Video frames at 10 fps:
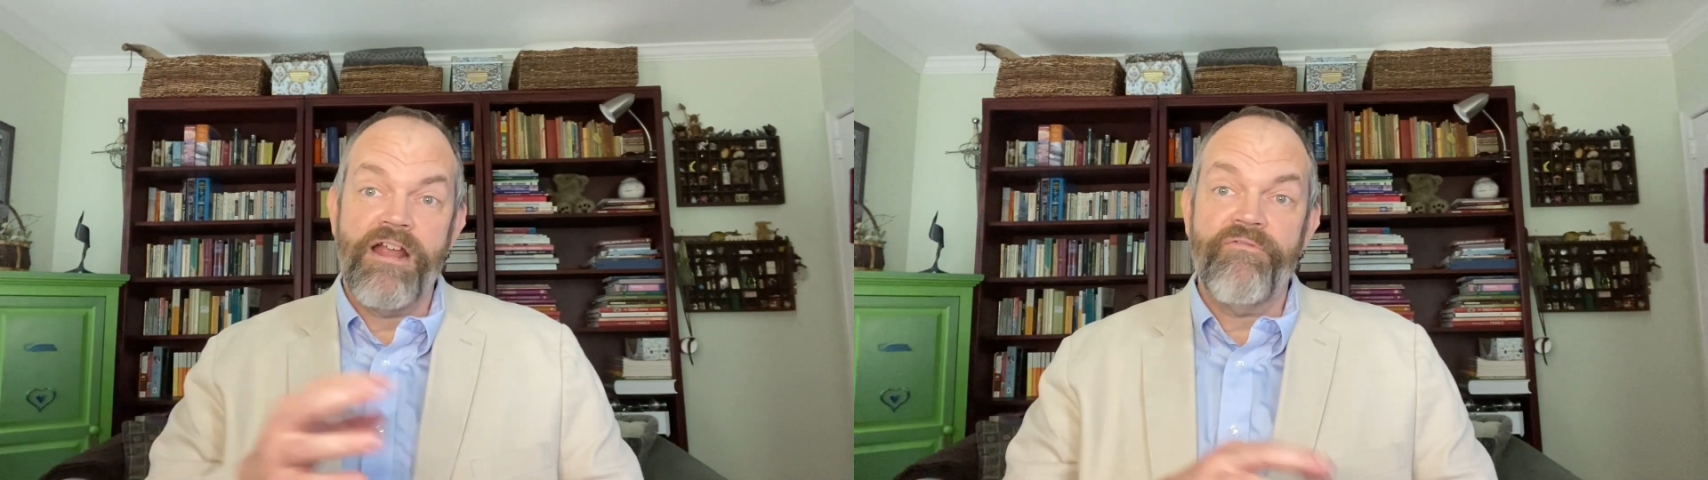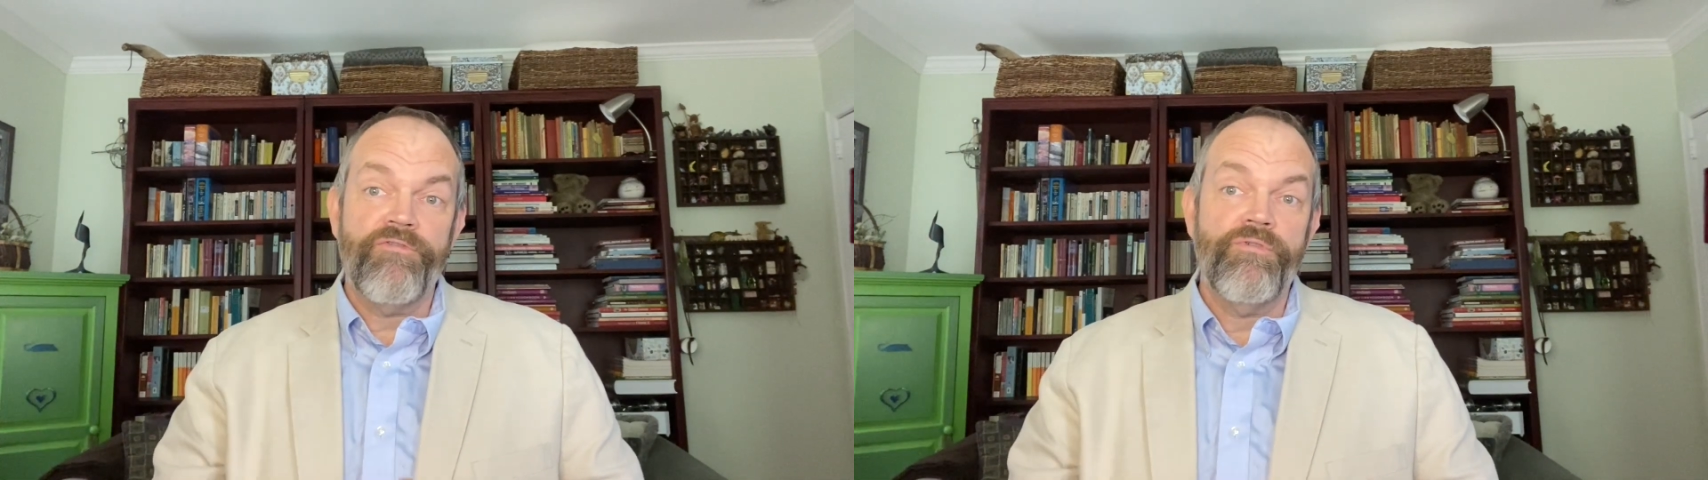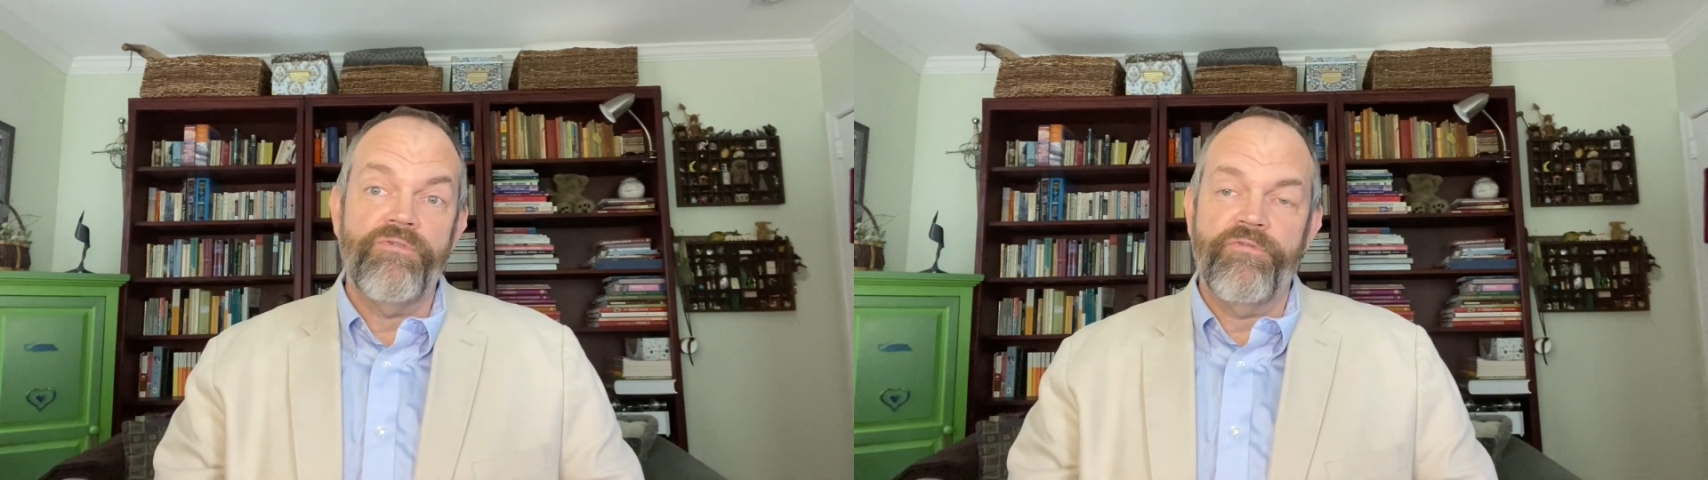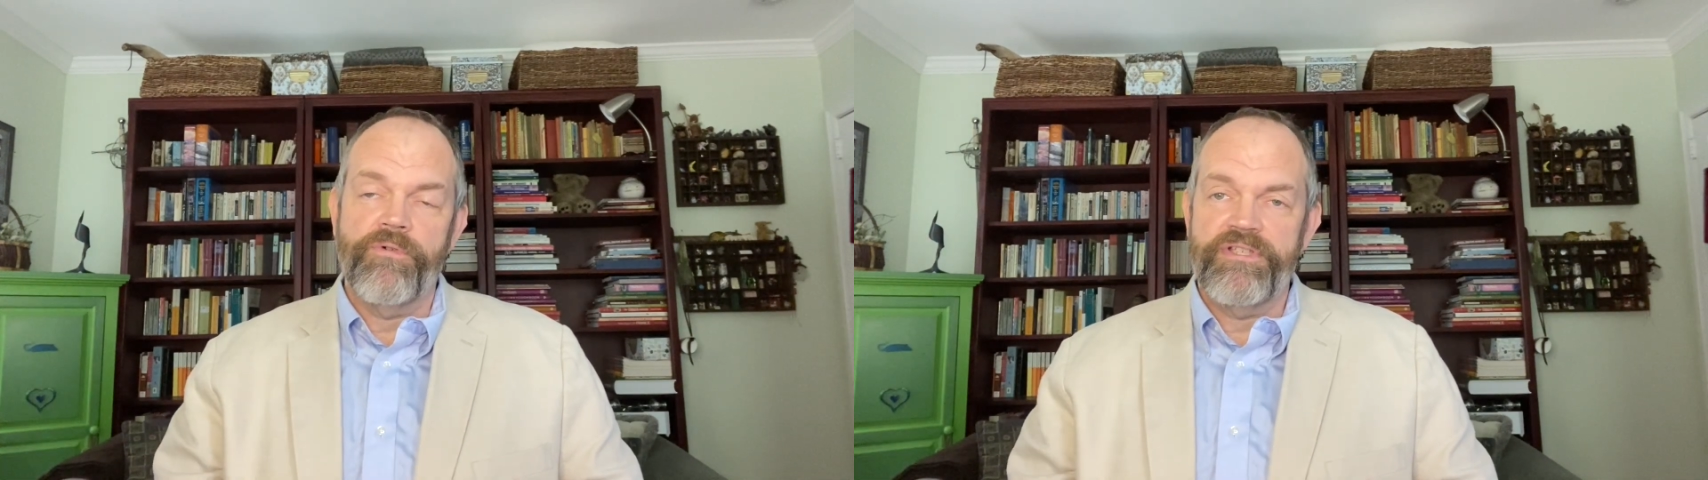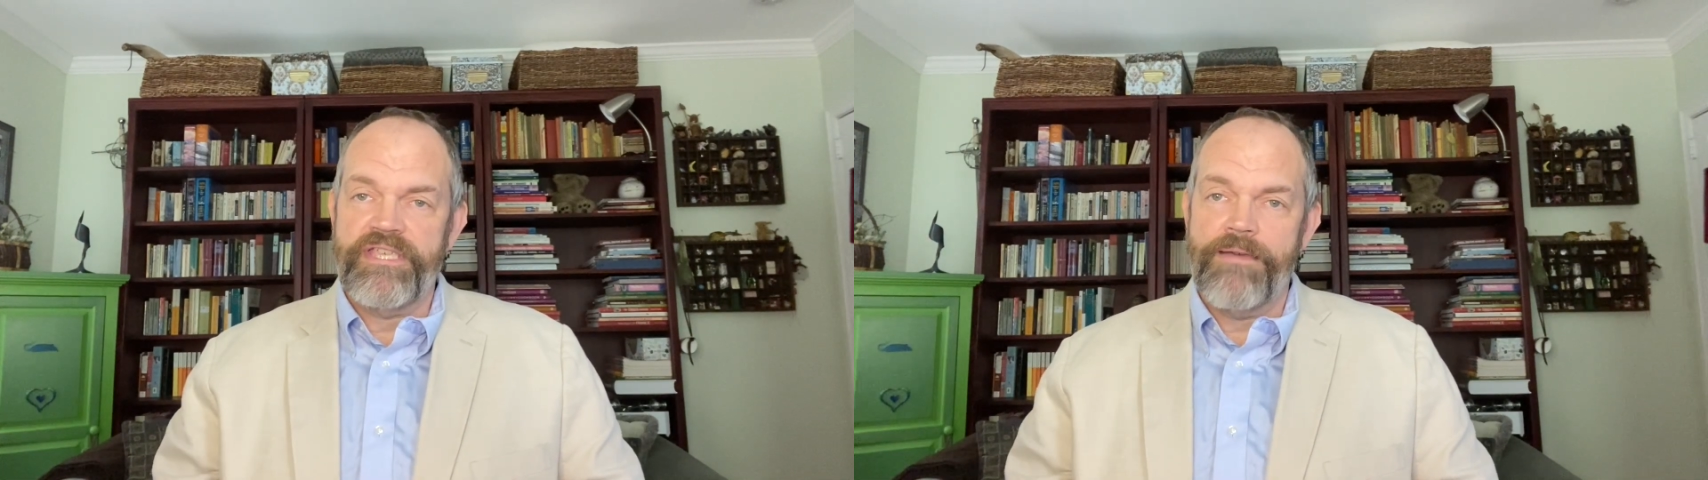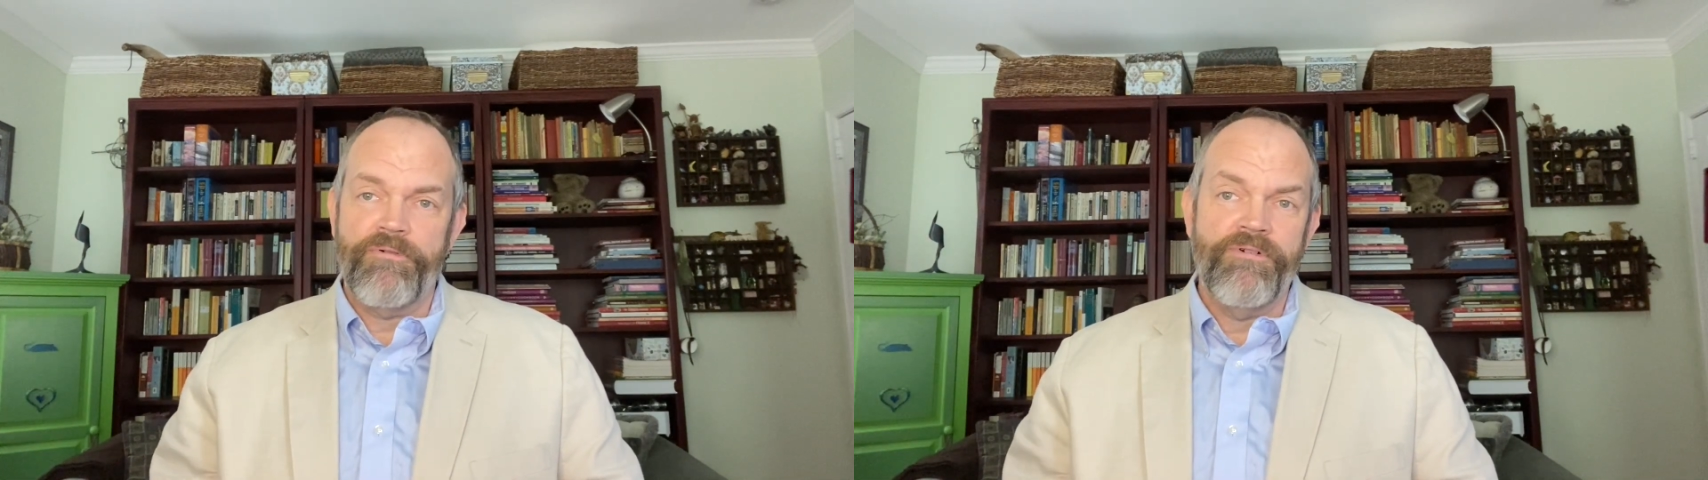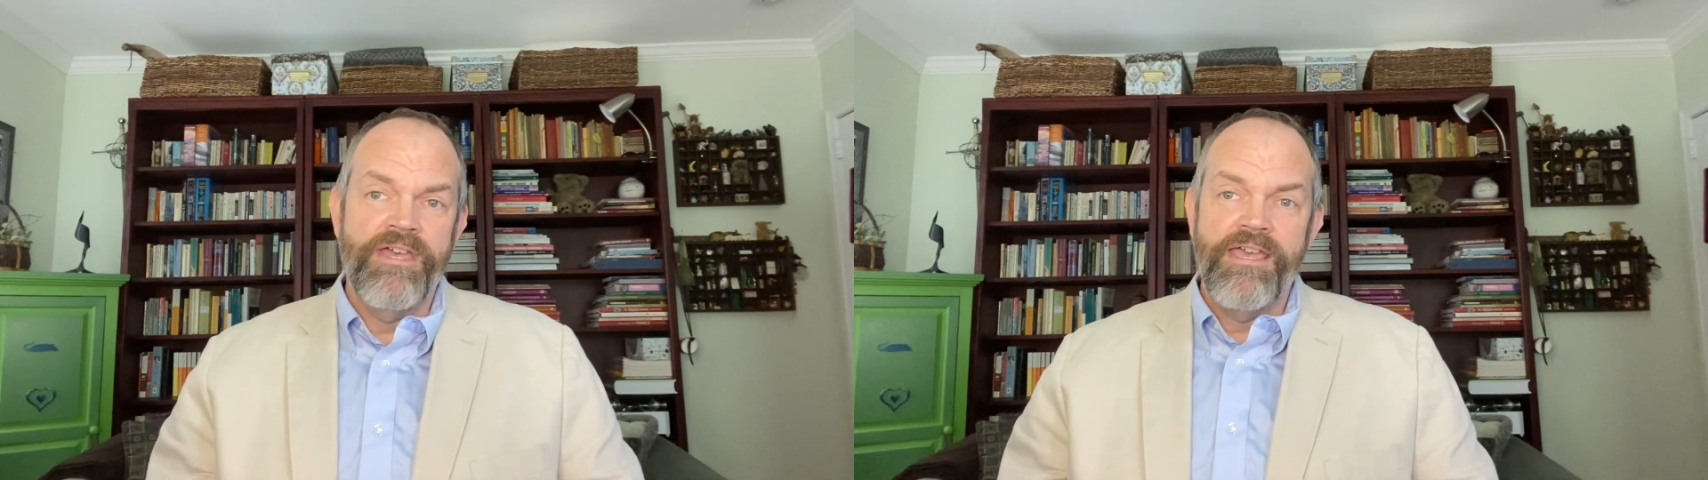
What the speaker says: our food, for example,